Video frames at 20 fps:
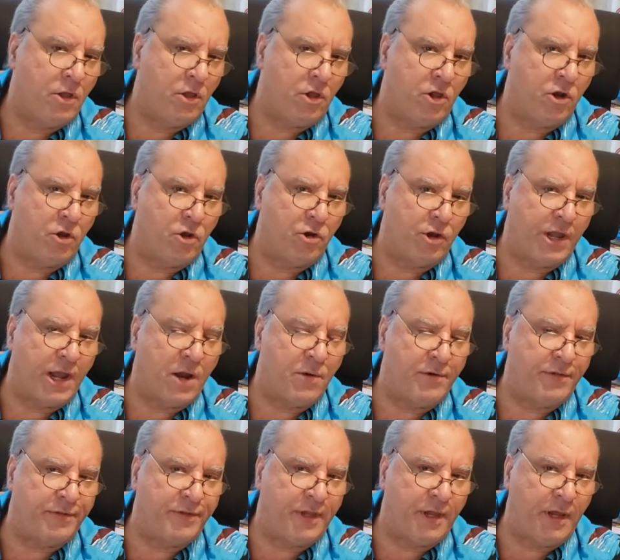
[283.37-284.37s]
you're
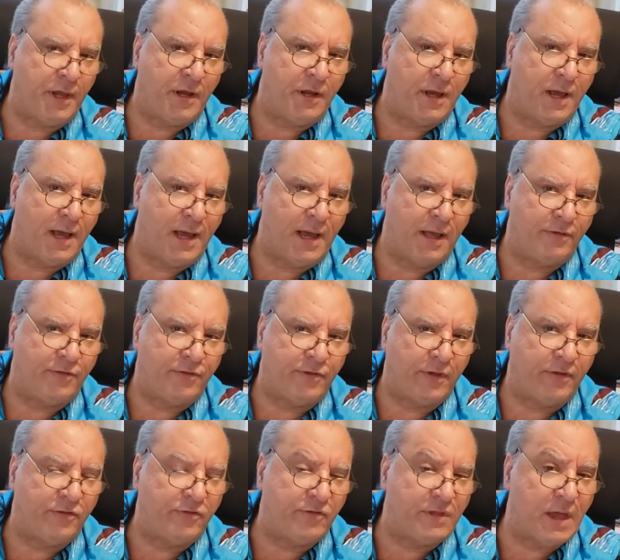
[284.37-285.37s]
guaranteed
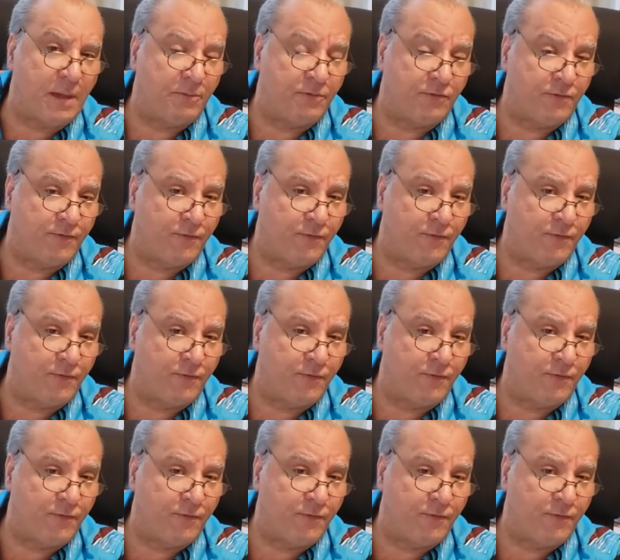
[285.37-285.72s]
6 times